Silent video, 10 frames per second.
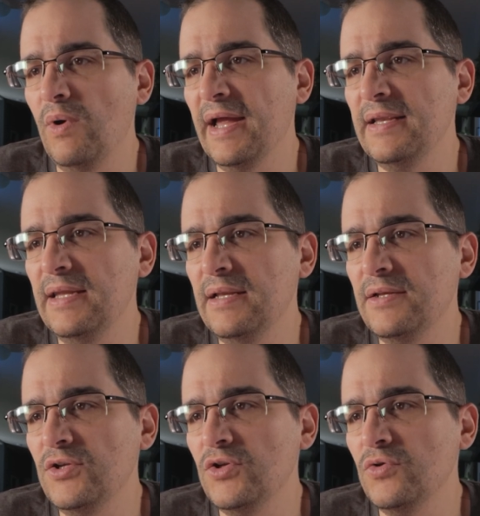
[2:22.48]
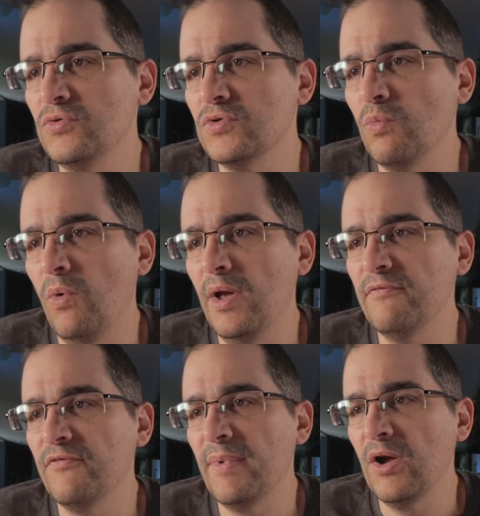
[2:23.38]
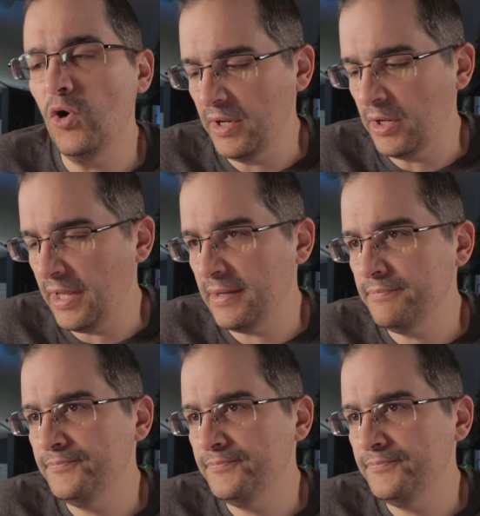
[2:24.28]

I need to use one for my home internet?